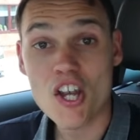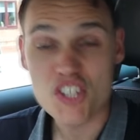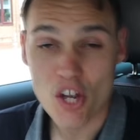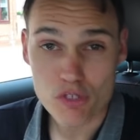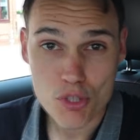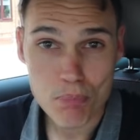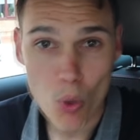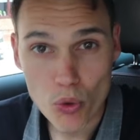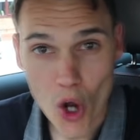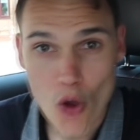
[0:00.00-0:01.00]
So I've just
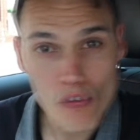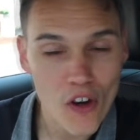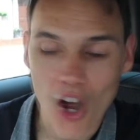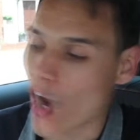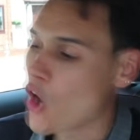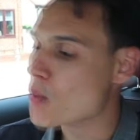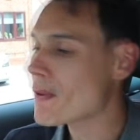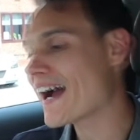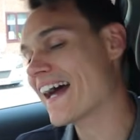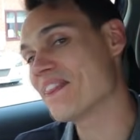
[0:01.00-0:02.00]
pulled over at
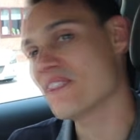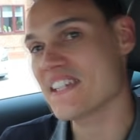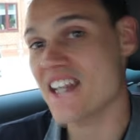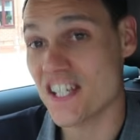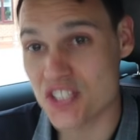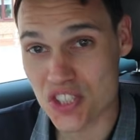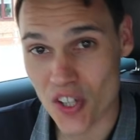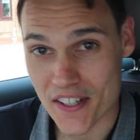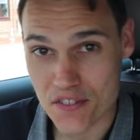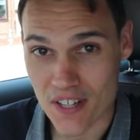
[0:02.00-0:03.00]
home and the engine
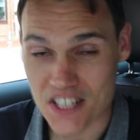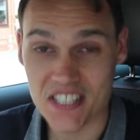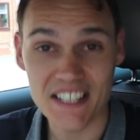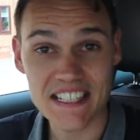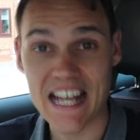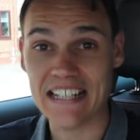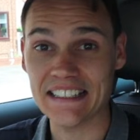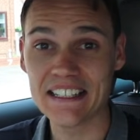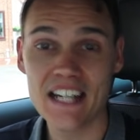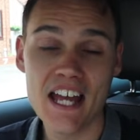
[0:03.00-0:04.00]
light is flashing
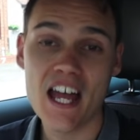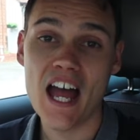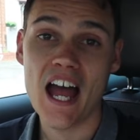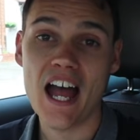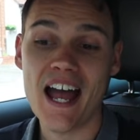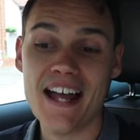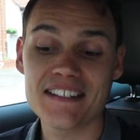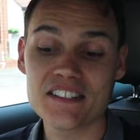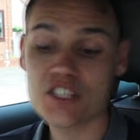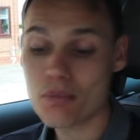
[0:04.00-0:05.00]
again,
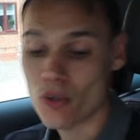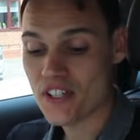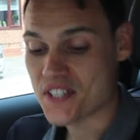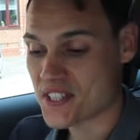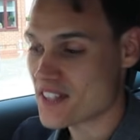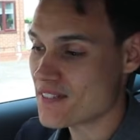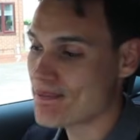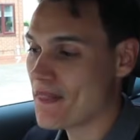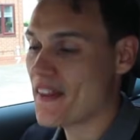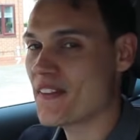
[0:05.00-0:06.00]
and to be honest,
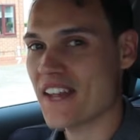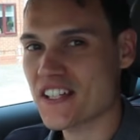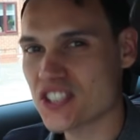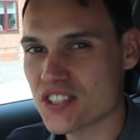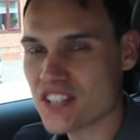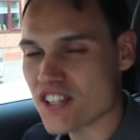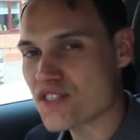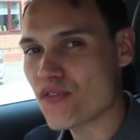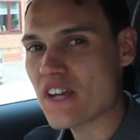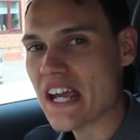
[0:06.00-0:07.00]
the engine
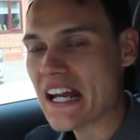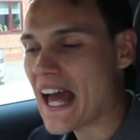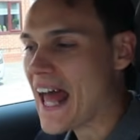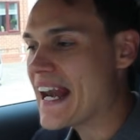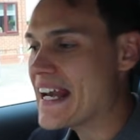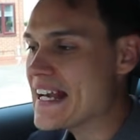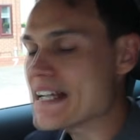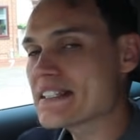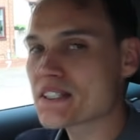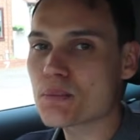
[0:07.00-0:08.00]
does feel a
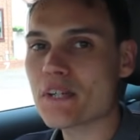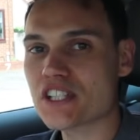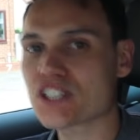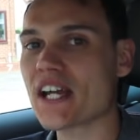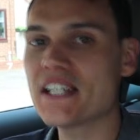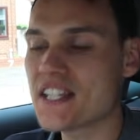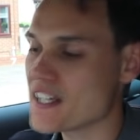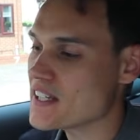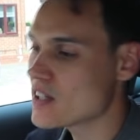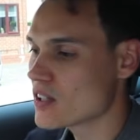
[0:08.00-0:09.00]
little bit
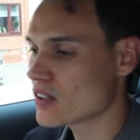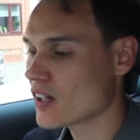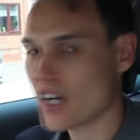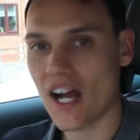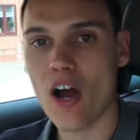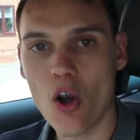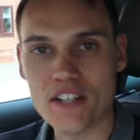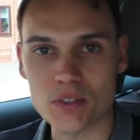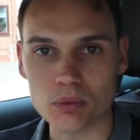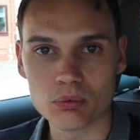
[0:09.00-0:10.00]
shaky at
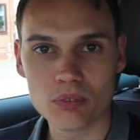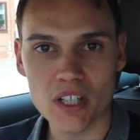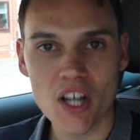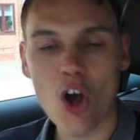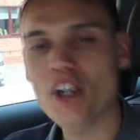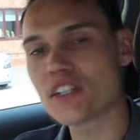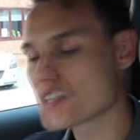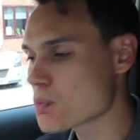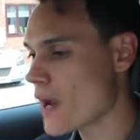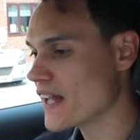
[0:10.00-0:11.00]
idle. Idle
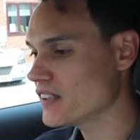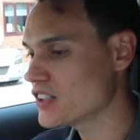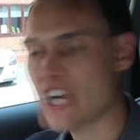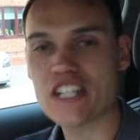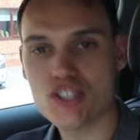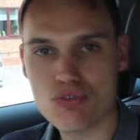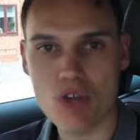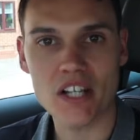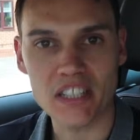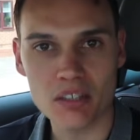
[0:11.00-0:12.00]
is when the engine's
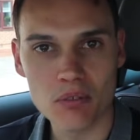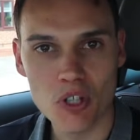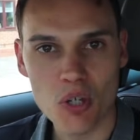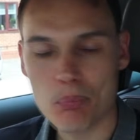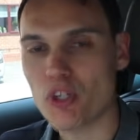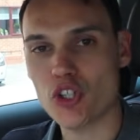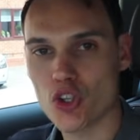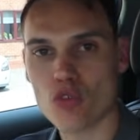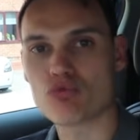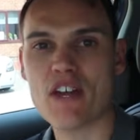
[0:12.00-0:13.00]
running but you're
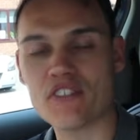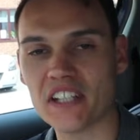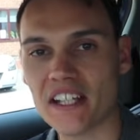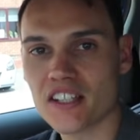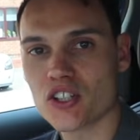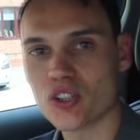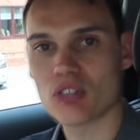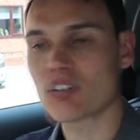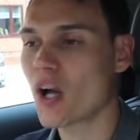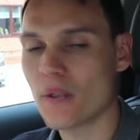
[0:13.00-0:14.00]
not revving it, you're
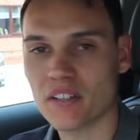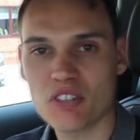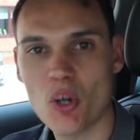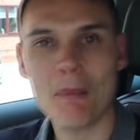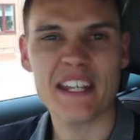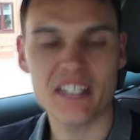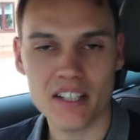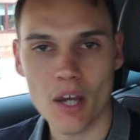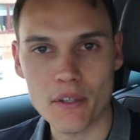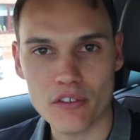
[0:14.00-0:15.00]
not going, you're not making
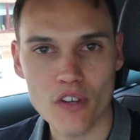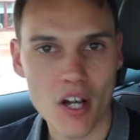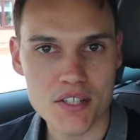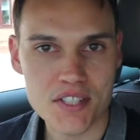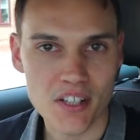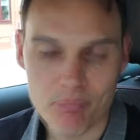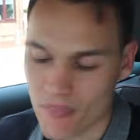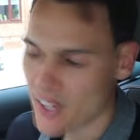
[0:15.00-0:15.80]
it go any faster.